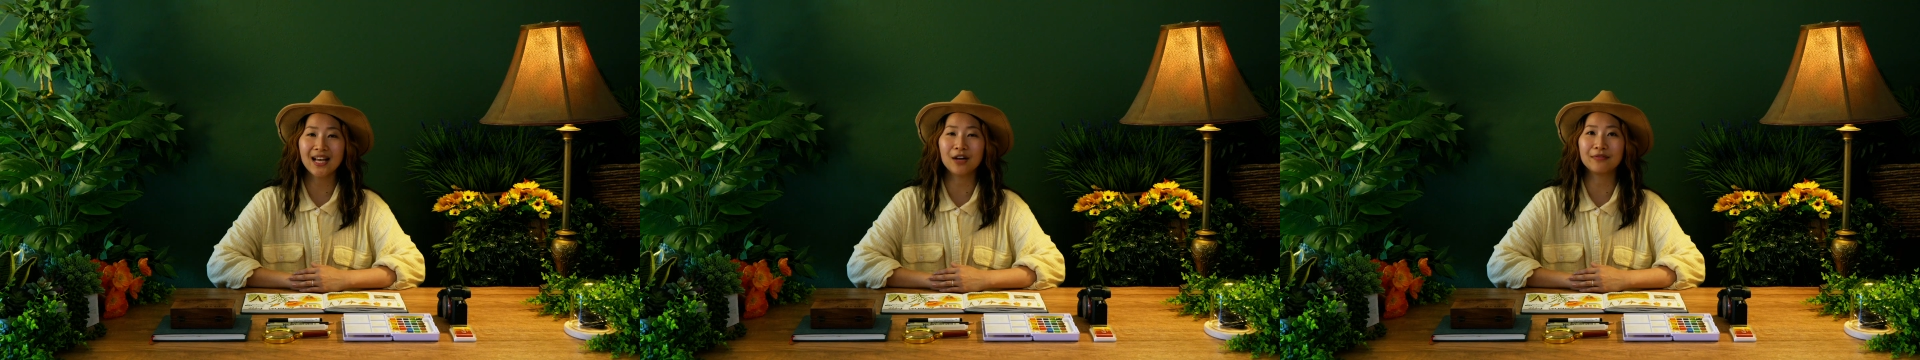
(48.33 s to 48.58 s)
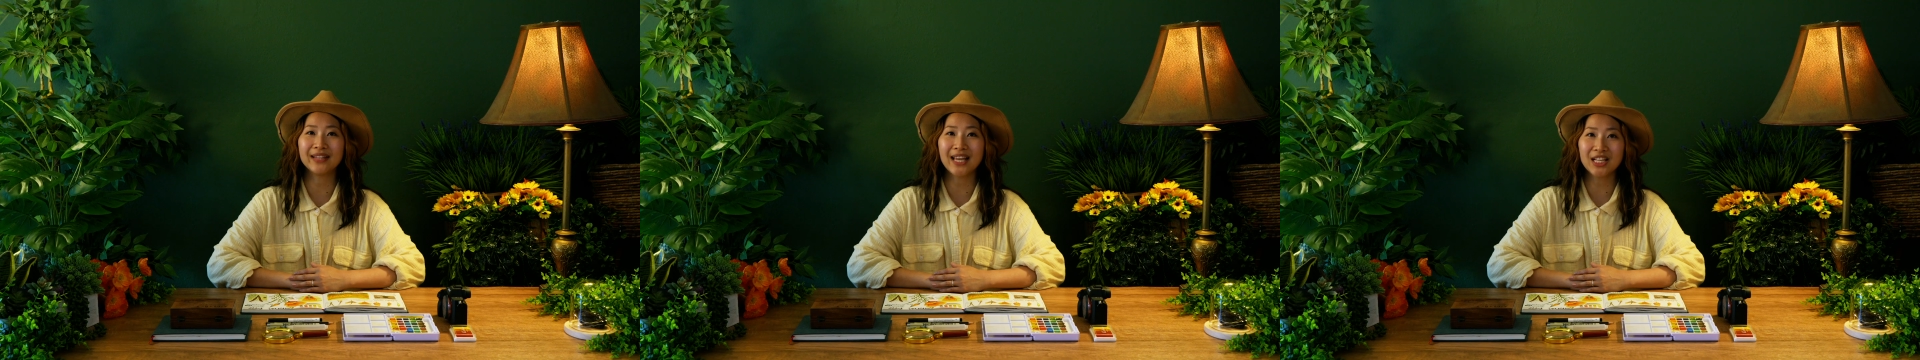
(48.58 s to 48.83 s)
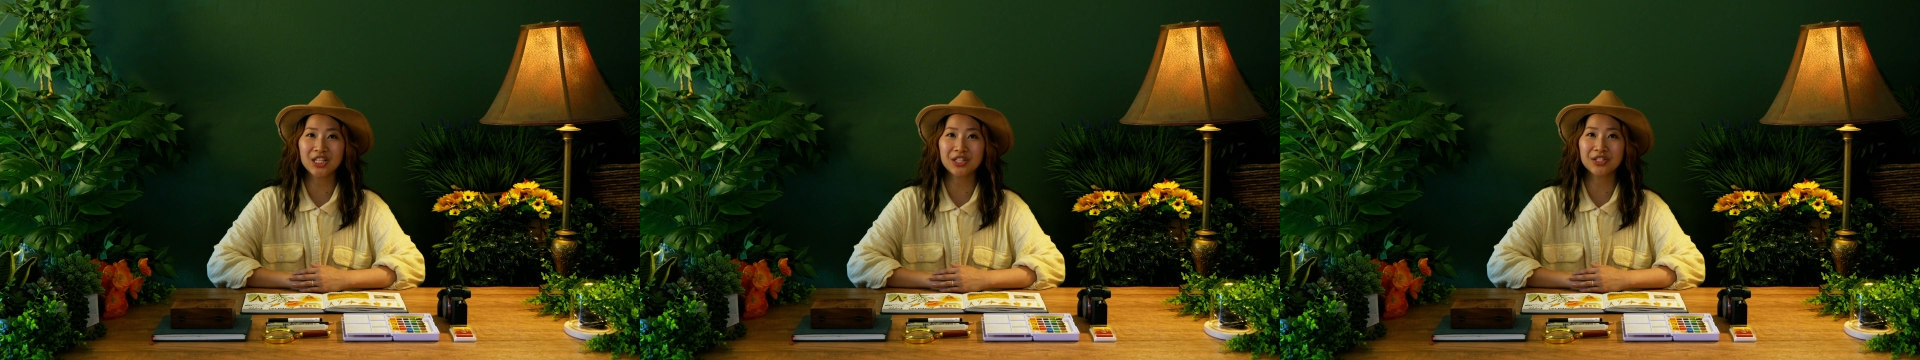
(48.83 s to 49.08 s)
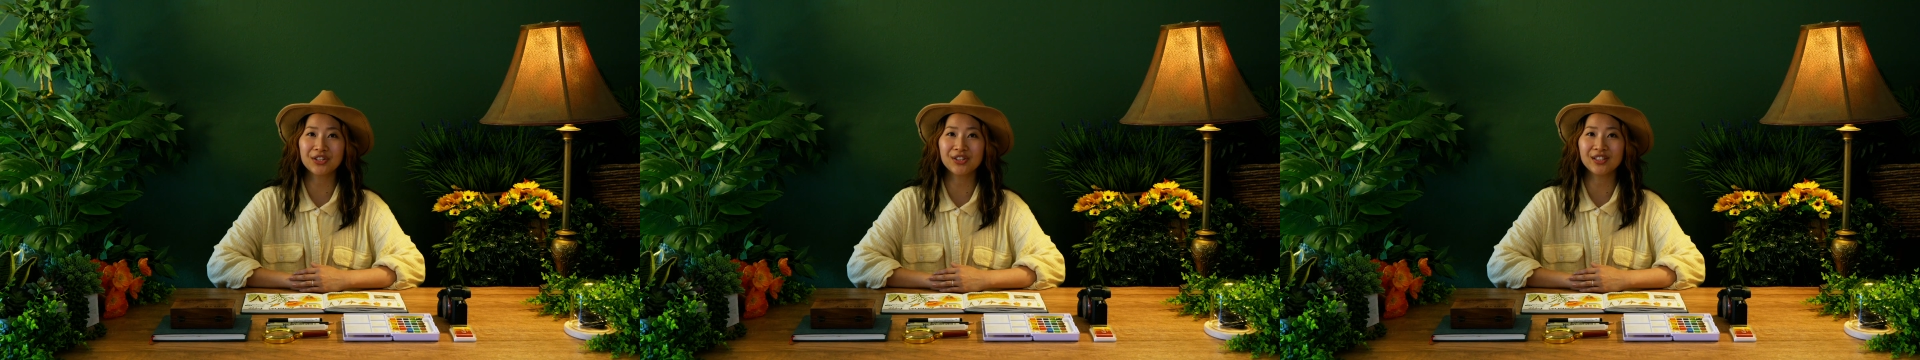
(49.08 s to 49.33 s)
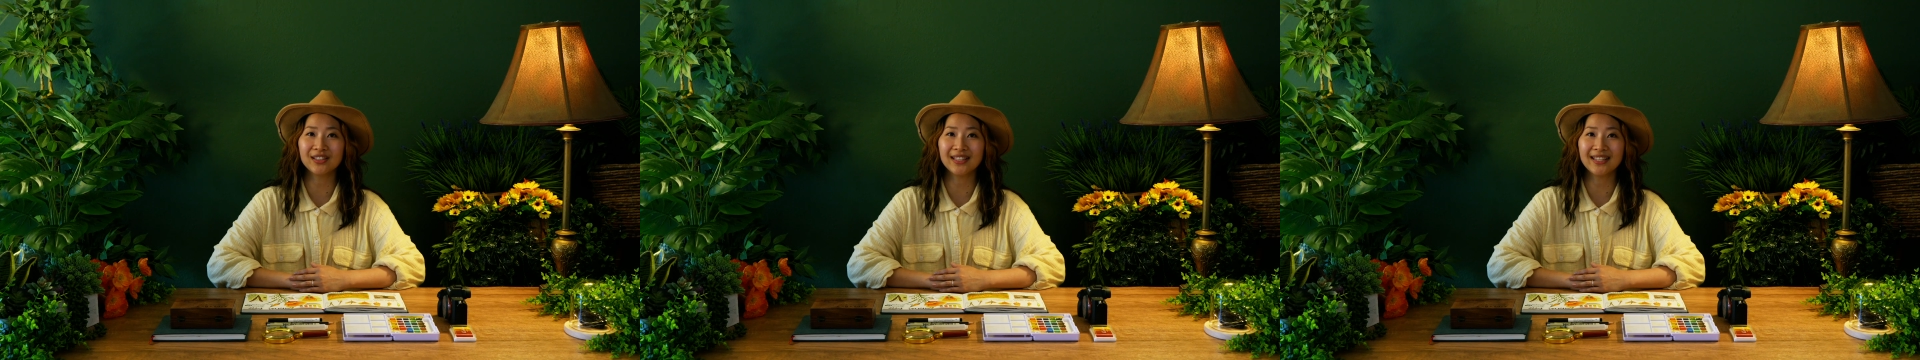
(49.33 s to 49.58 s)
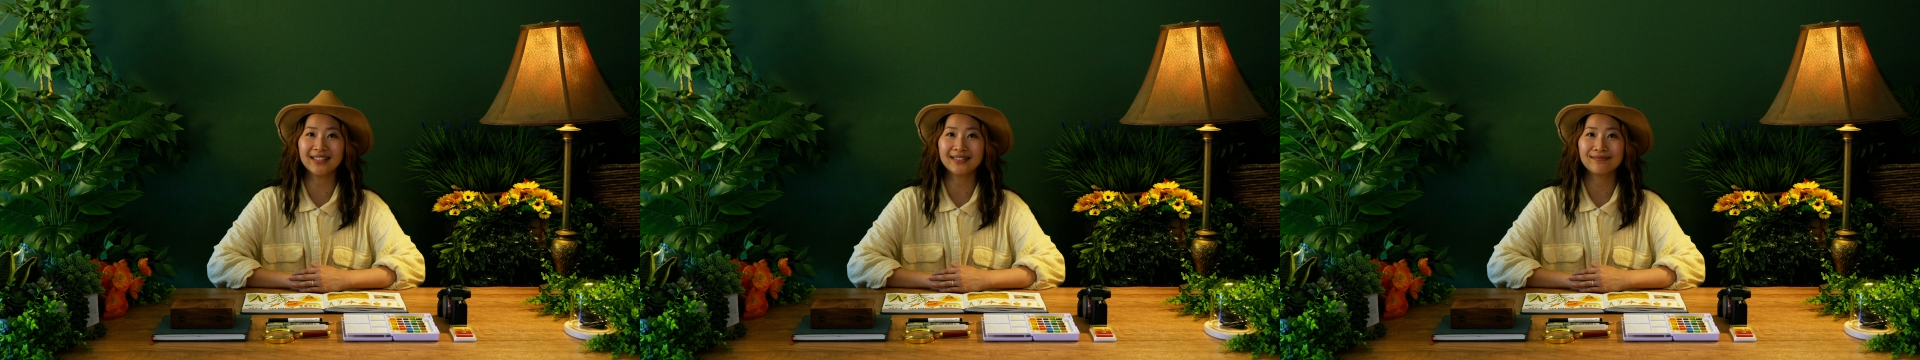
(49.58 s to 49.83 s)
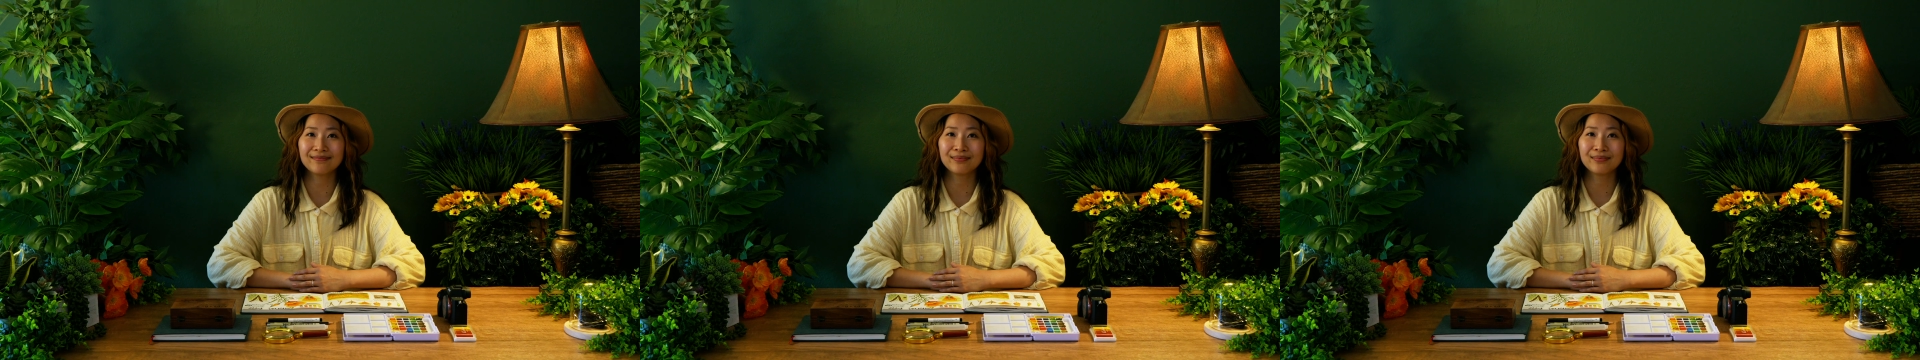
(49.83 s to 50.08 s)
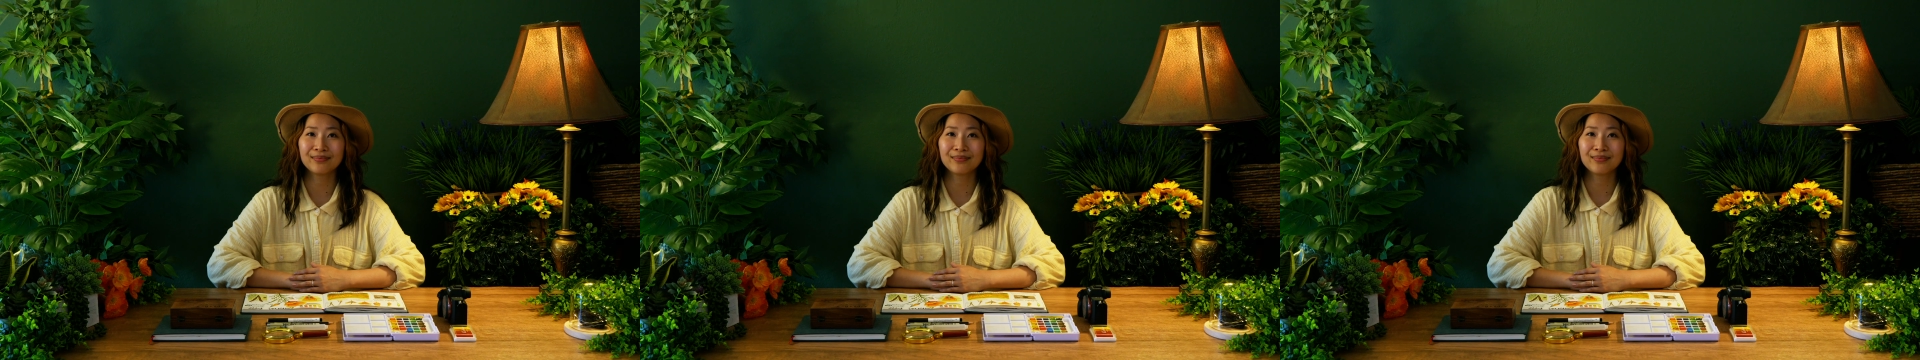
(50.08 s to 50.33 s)
of nature journaling.
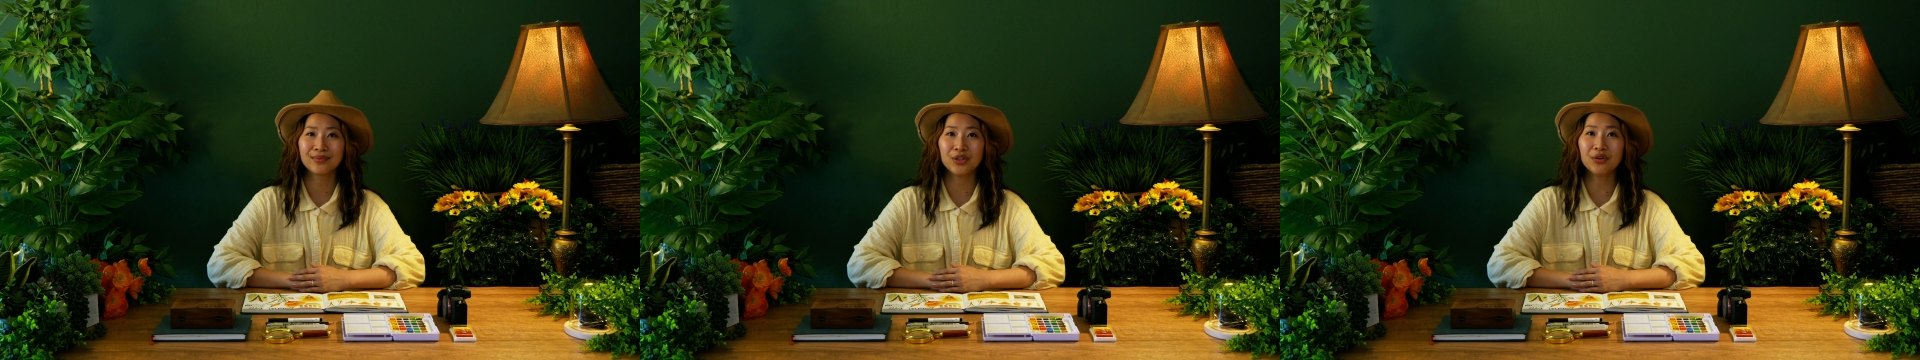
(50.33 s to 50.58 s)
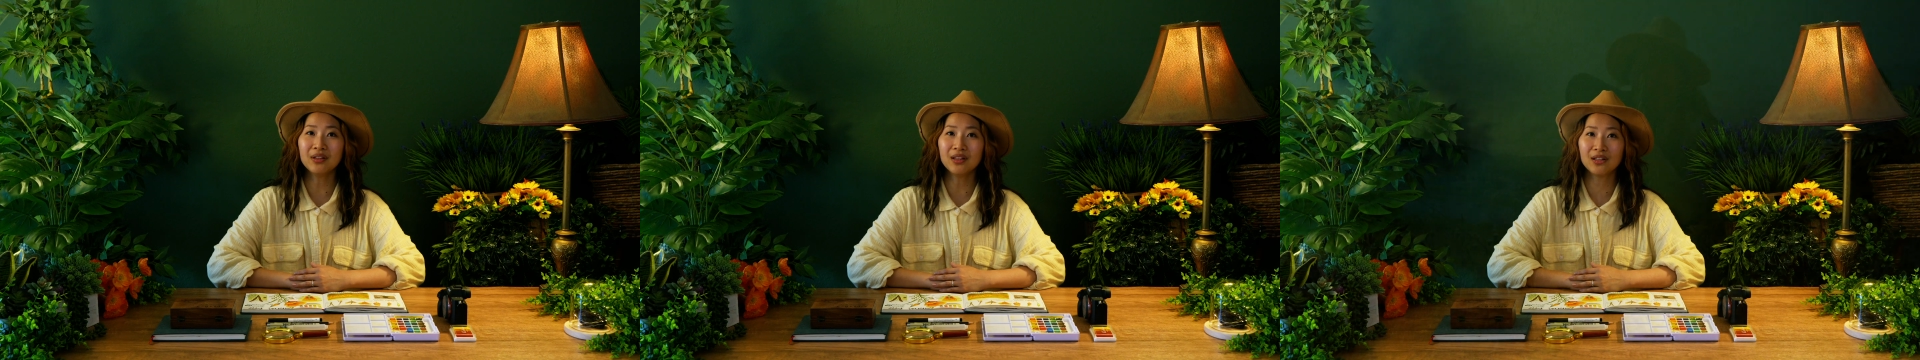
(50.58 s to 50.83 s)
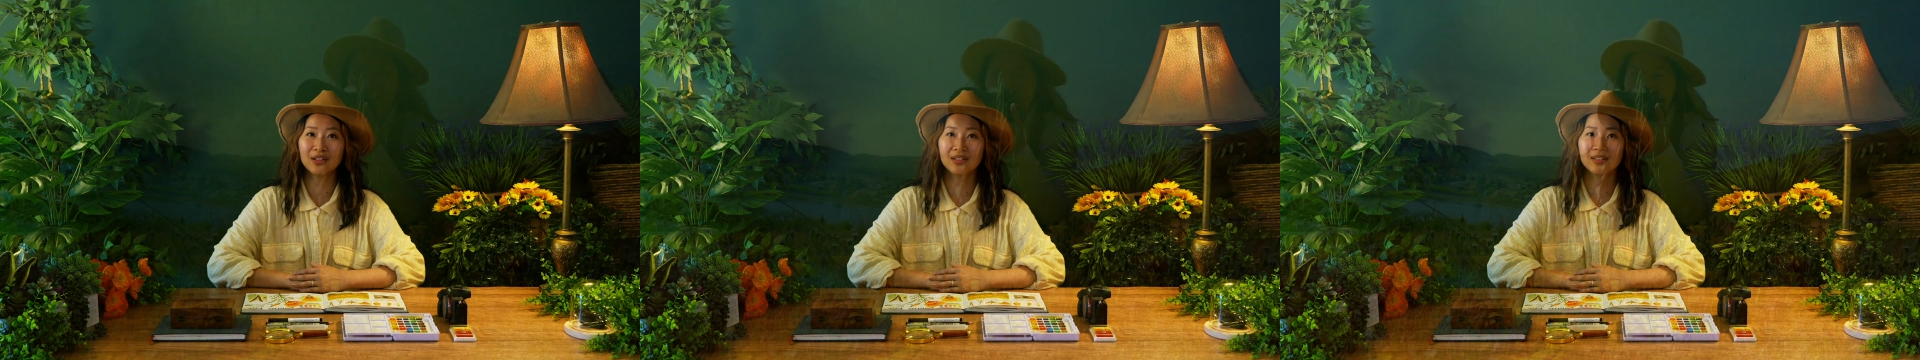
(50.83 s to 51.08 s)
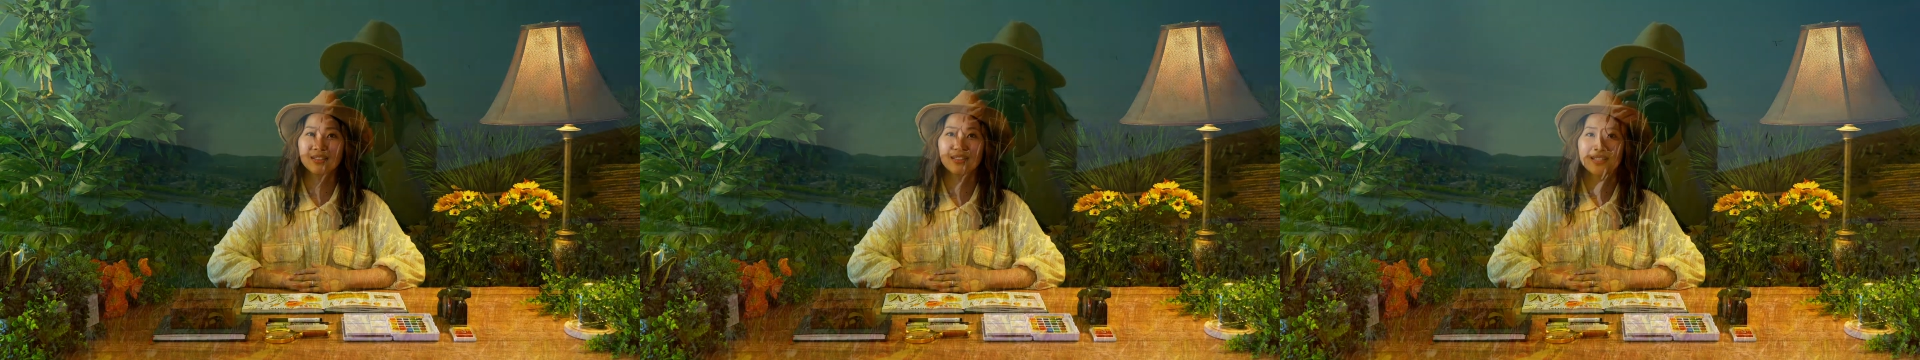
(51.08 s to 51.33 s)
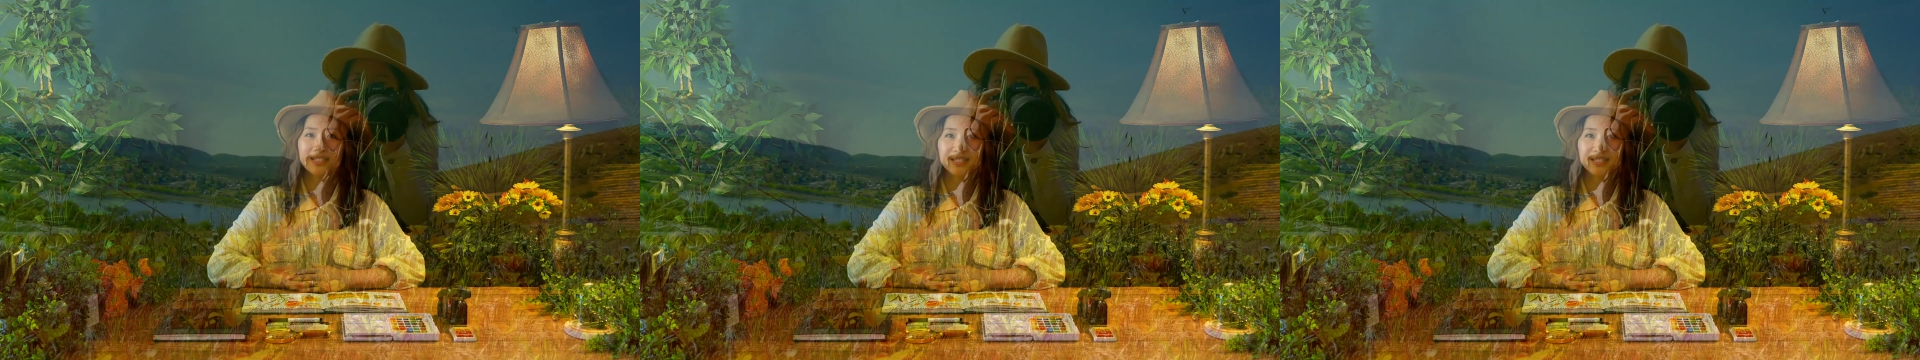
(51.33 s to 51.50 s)
You will learn the